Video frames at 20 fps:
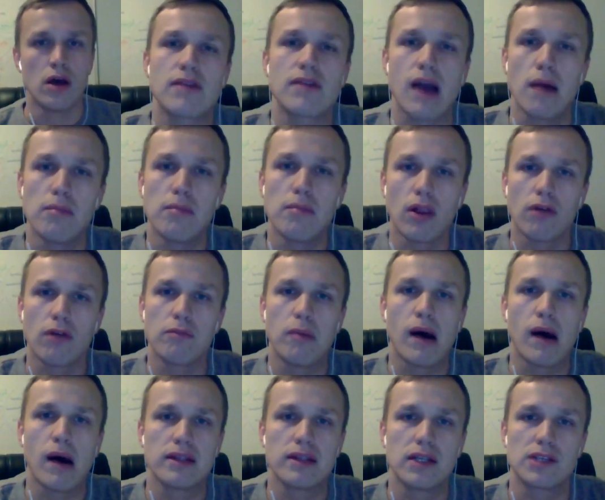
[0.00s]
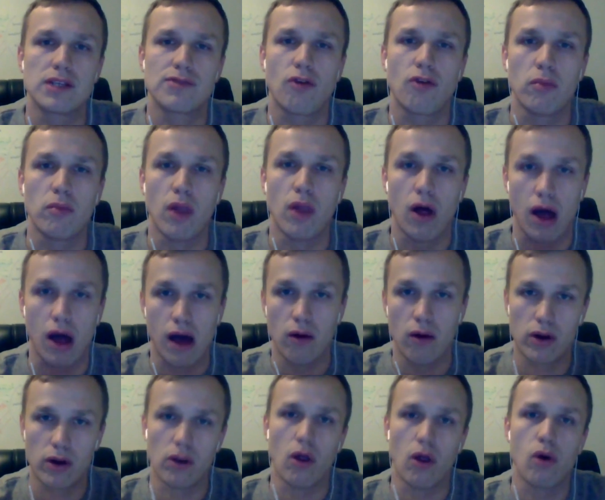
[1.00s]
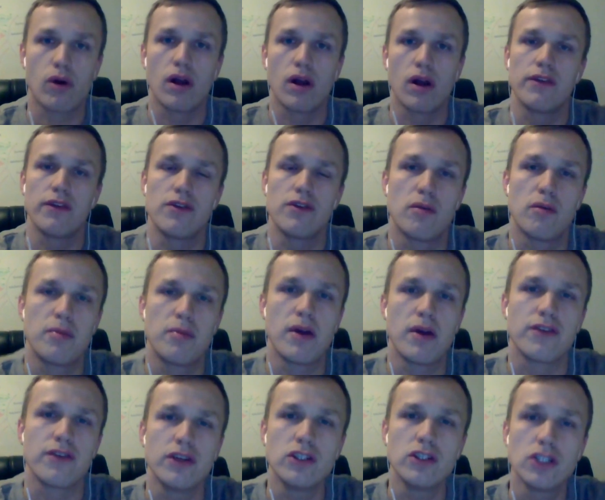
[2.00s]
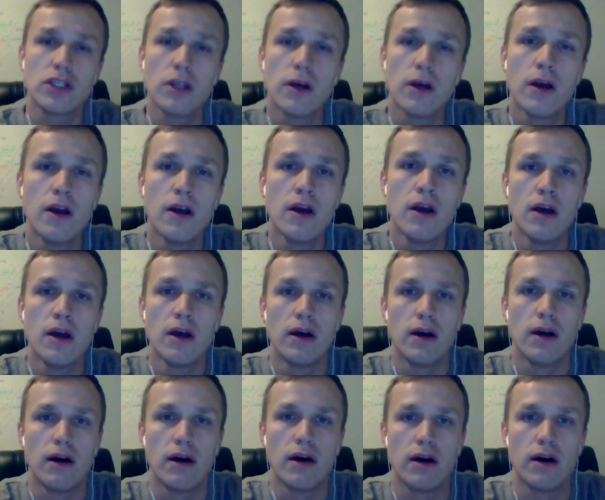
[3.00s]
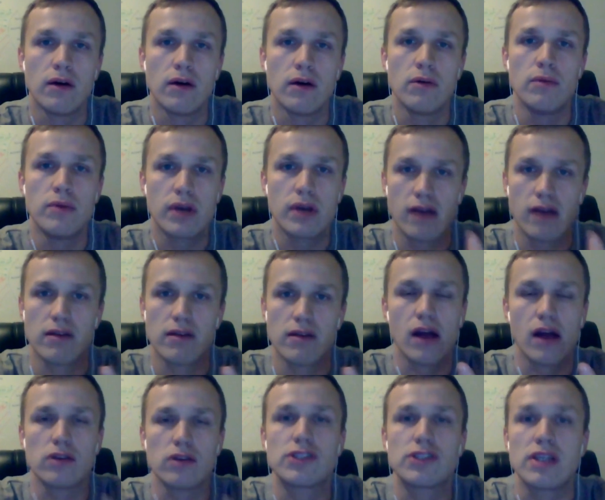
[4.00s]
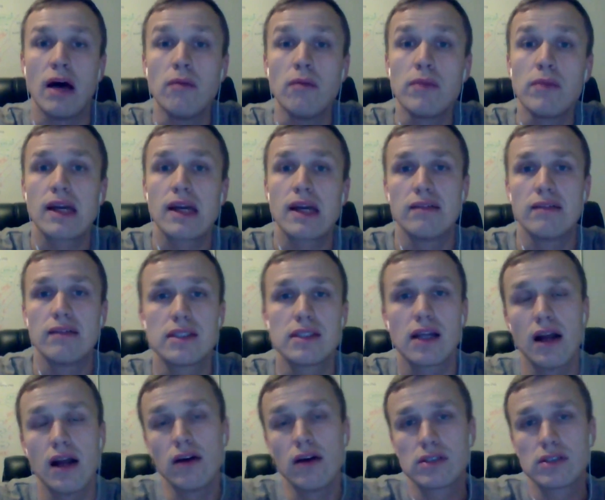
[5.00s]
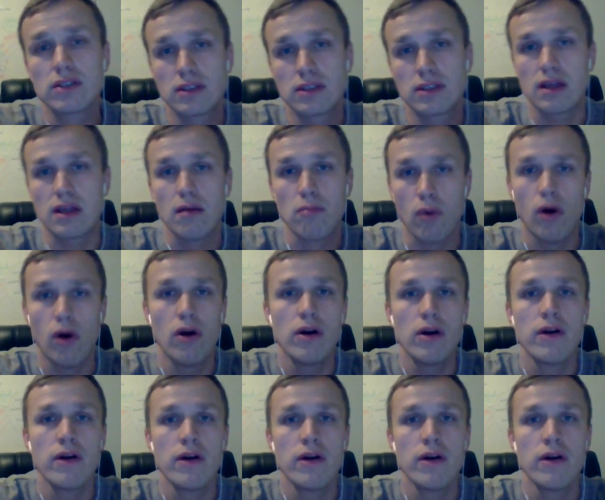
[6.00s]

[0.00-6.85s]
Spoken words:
a couple of partners from our local European region. We have announced some, we haven't announced some more.